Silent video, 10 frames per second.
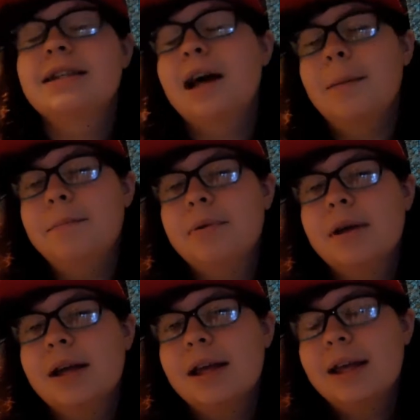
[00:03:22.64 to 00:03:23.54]
up
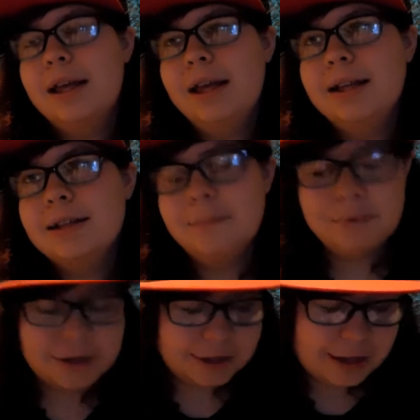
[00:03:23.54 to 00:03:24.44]
is a
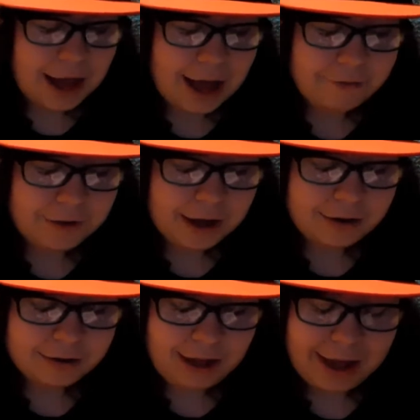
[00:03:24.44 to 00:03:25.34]
book that I find,
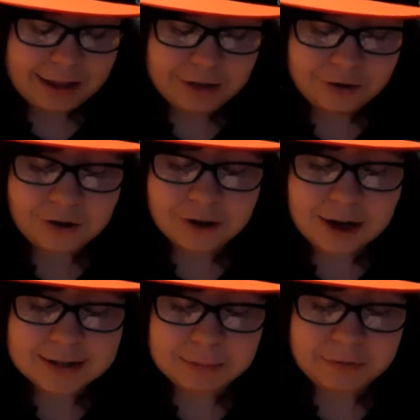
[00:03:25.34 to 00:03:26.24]
like, the whole
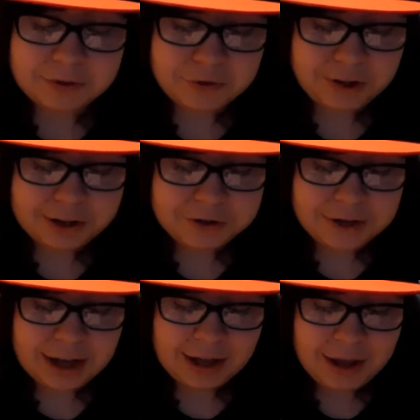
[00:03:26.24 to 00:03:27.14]
concept of is really
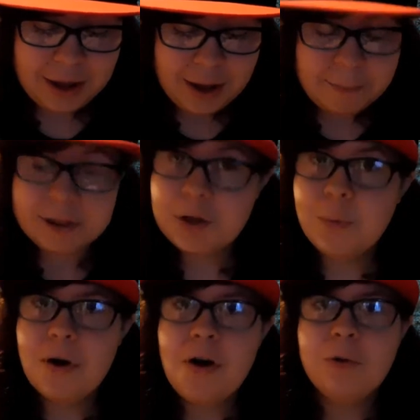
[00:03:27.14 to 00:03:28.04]
interesting. But the
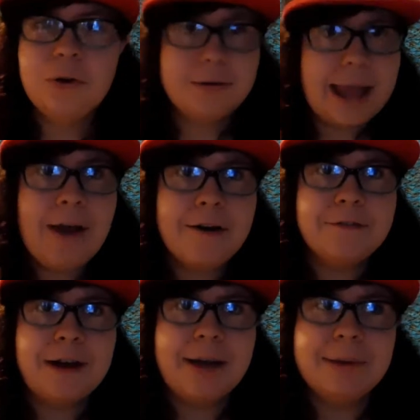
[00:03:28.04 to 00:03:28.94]
world would
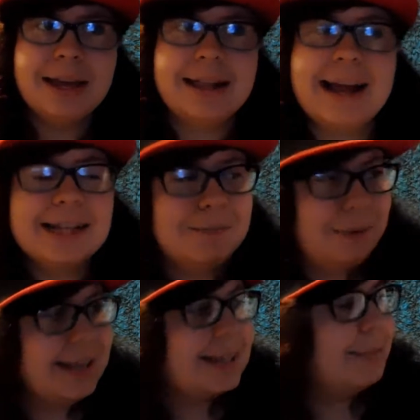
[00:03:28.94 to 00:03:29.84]
terrify me, and that is
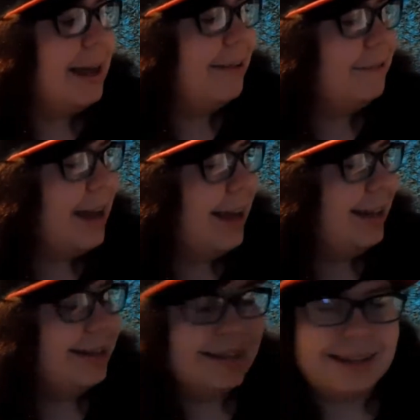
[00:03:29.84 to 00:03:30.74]
Beast Made of
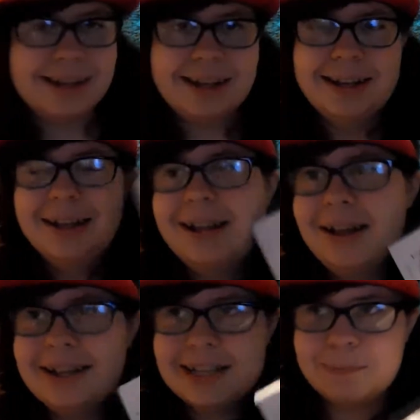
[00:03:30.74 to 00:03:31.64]
Nights. Now
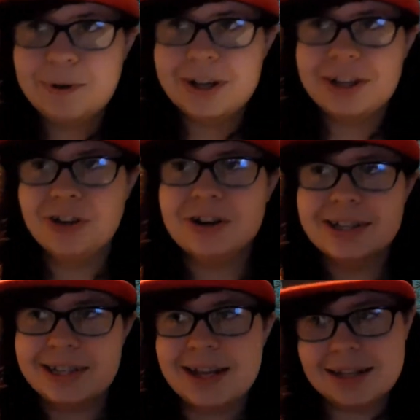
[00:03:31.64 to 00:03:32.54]
this book, your
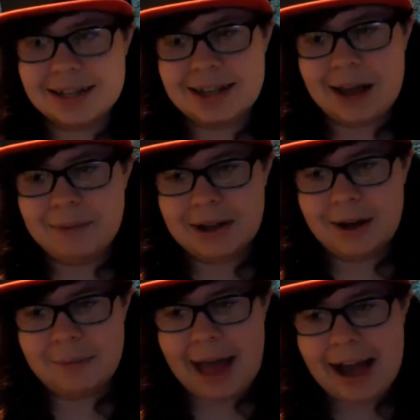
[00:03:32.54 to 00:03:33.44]
sins can
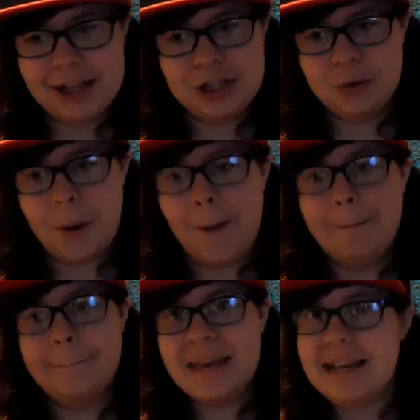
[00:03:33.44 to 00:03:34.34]
become actual
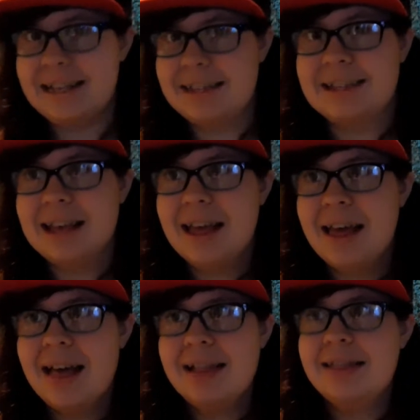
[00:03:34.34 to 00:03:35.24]
beasts
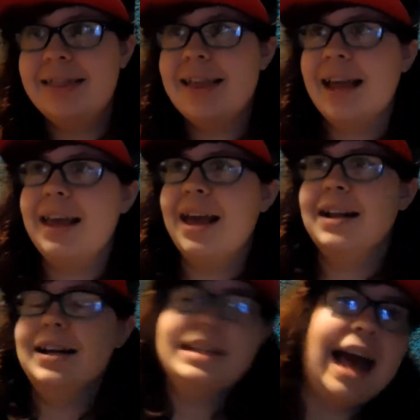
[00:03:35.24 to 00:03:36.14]
that can
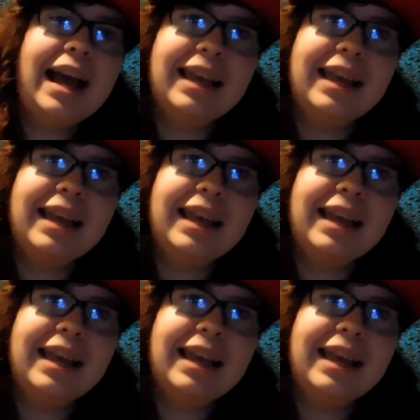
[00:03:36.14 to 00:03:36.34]
attack